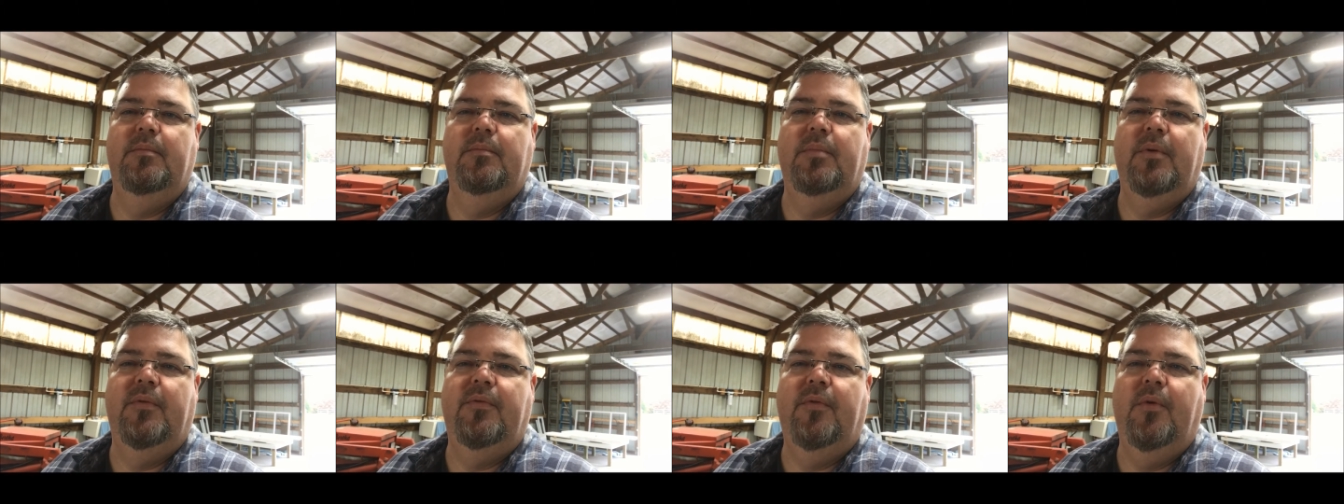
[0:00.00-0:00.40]

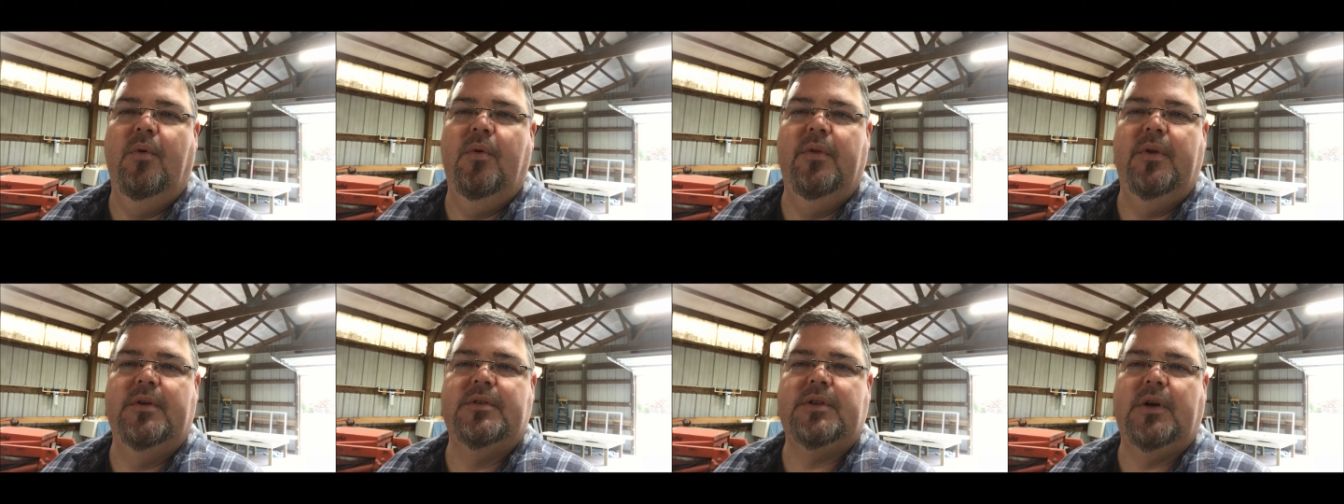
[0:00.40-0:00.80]

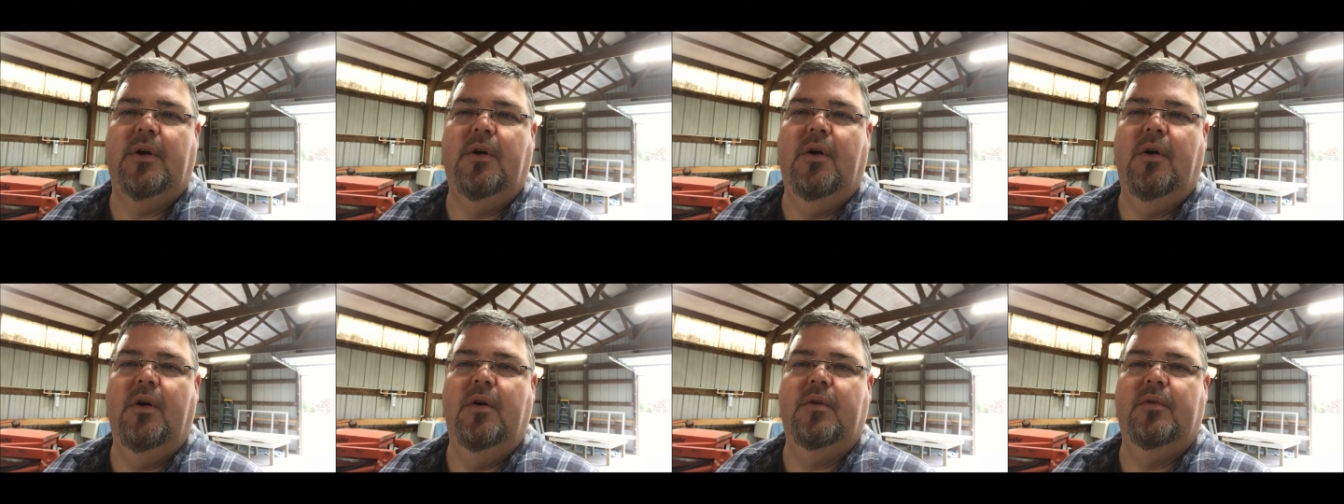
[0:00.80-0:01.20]
before there's a
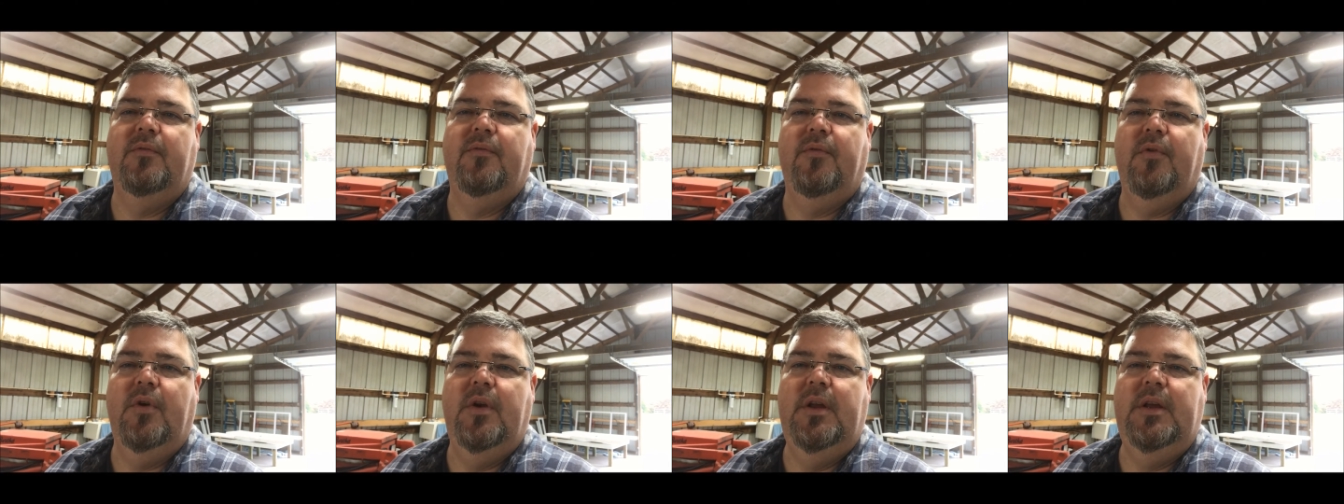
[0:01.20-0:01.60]
hard
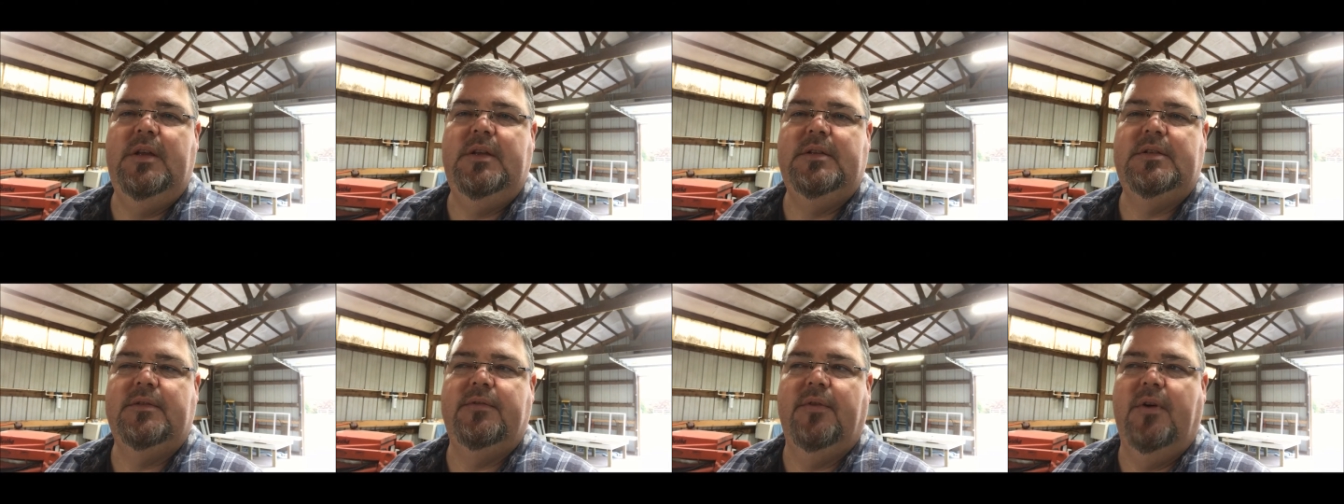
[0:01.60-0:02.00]

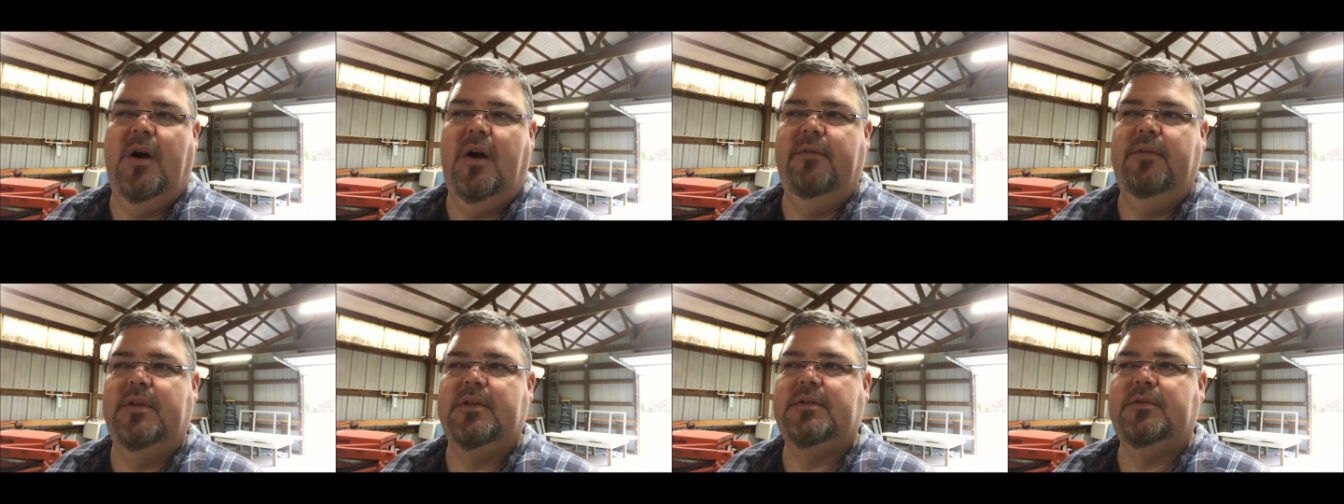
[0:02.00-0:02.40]
freeze for
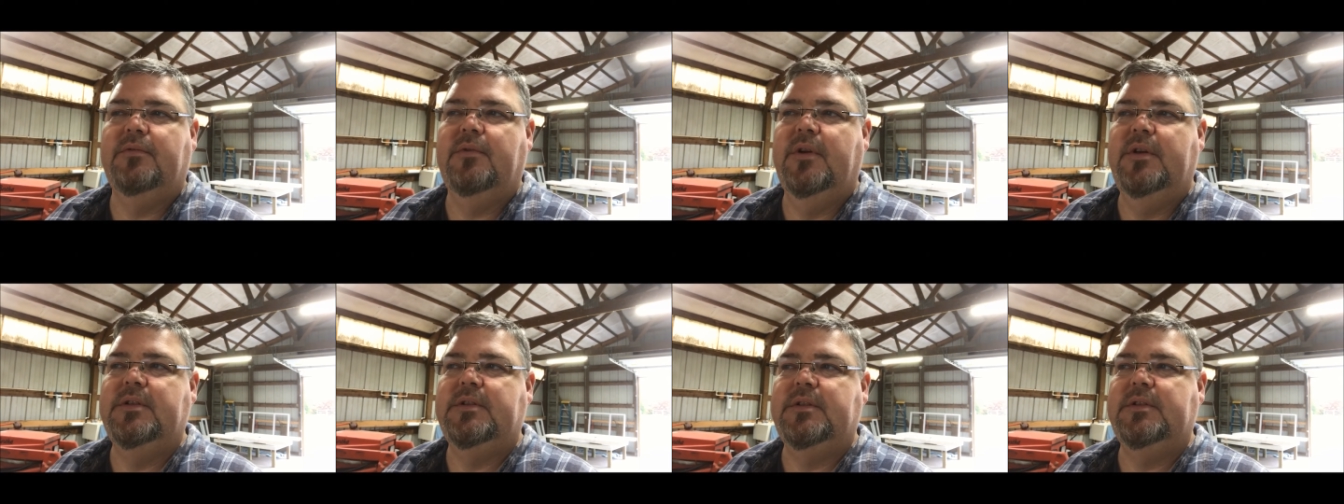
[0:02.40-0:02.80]
obvious
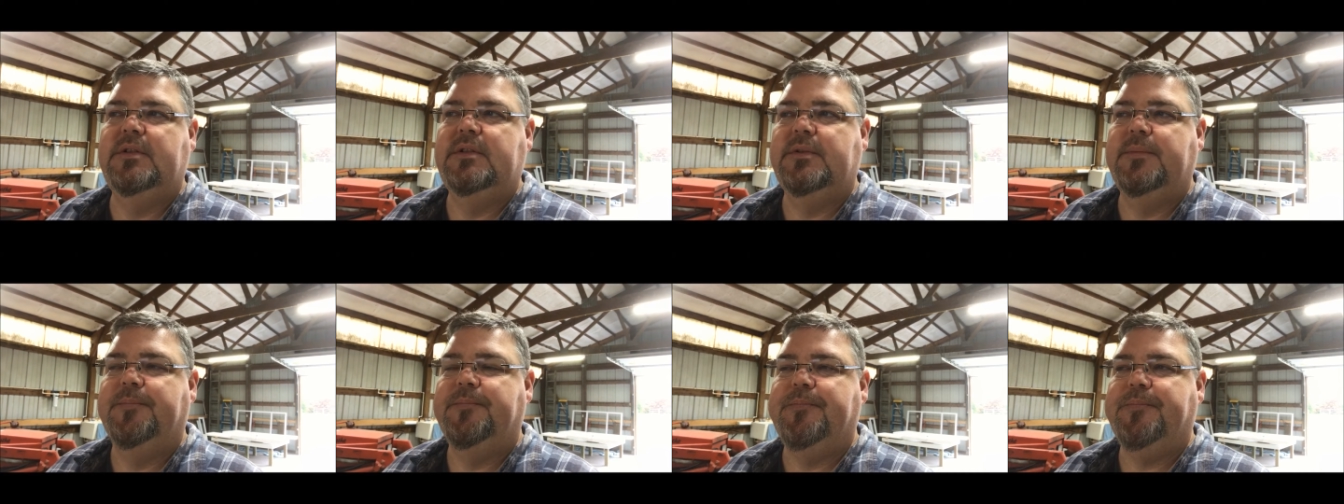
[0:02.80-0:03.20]

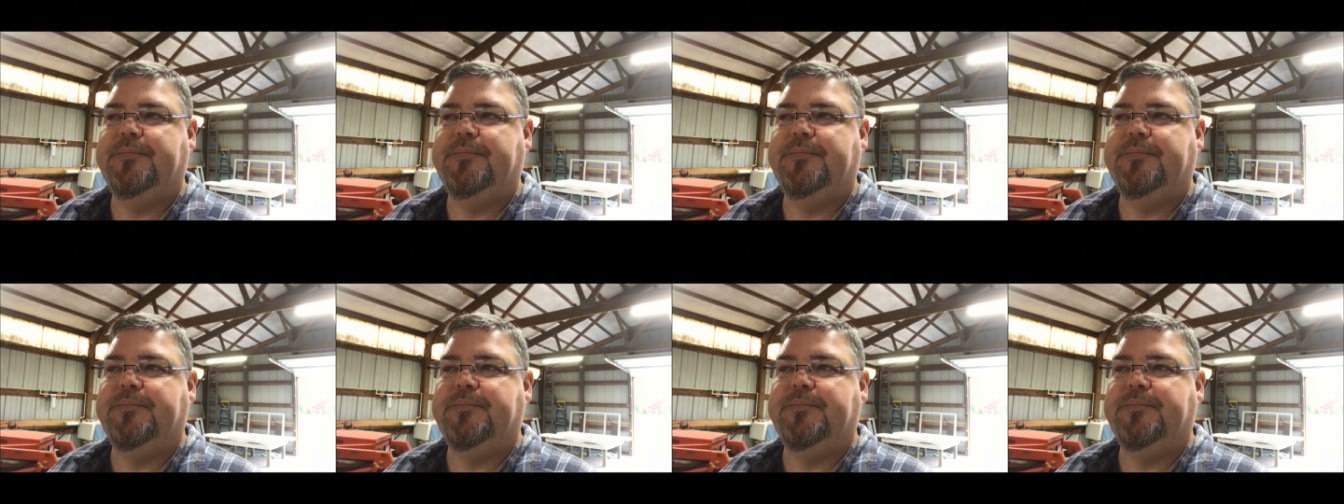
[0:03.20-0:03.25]
reasons.